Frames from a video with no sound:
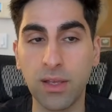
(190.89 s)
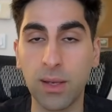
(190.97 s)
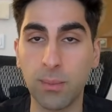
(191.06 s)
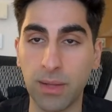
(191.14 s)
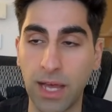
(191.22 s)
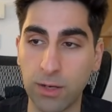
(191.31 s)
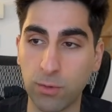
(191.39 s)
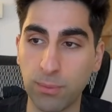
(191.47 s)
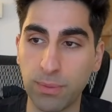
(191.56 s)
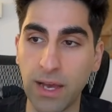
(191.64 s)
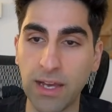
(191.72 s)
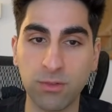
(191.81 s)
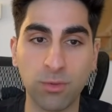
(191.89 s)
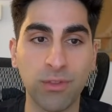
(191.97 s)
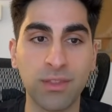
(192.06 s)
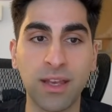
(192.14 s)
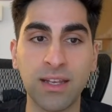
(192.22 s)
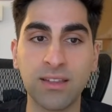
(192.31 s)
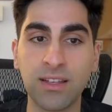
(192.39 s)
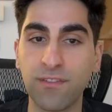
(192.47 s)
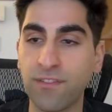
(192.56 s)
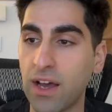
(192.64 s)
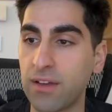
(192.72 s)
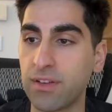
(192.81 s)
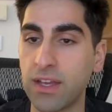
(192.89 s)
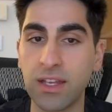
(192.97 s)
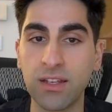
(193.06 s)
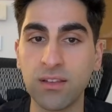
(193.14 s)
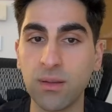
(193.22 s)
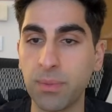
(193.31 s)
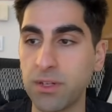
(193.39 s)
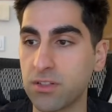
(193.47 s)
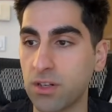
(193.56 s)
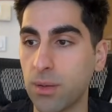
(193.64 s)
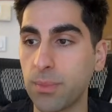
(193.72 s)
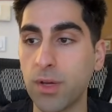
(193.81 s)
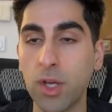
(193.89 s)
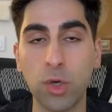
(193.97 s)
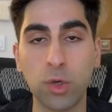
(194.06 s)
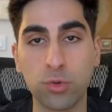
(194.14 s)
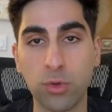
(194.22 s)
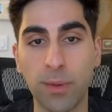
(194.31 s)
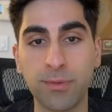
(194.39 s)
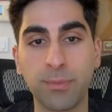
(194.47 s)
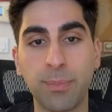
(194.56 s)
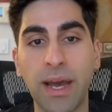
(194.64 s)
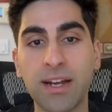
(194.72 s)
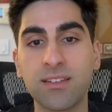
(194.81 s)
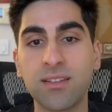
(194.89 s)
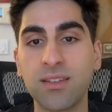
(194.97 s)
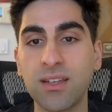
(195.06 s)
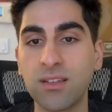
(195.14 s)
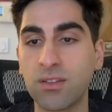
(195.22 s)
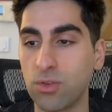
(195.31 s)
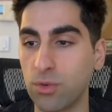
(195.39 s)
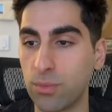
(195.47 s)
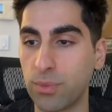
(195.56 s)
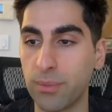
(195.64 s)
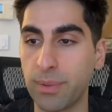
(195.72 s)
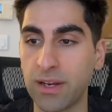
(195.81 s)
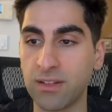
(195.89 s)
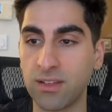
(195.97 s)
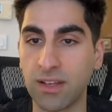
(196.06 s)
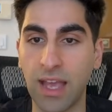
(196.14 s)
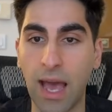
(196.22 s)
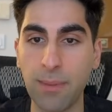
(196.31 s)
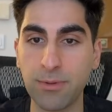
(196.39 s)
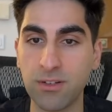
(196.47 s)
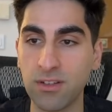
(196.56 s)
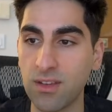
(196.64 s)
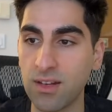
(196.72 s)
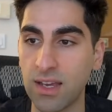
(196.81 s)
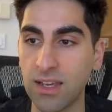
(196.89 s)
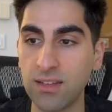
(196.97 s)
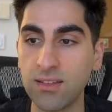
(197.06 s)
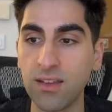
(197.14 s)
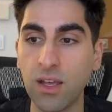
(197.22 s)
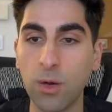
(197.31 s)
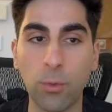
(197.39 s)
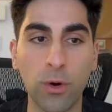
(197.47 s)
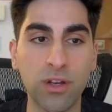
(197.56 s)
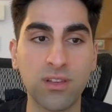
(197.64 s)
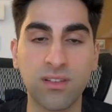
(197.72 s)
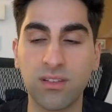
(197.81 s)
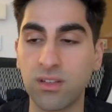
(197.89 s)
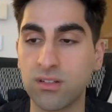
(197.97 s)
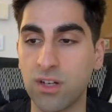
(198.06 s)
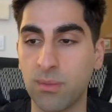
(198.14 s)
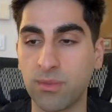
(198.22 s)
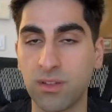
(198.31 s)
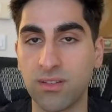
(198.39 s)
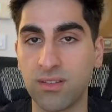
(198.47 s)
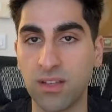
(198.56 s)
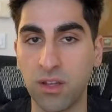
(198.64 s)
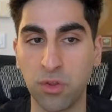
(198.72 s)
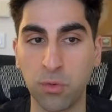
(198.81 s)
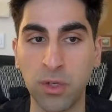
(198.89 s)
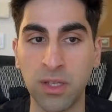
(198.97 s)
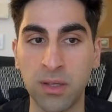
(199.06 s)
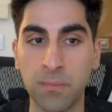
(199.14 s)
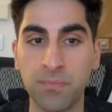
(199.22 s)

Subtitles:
Black replies with knight d5 hitting the bishop, who drops back to d2, preparing to capture the knight, were it to jump to c3.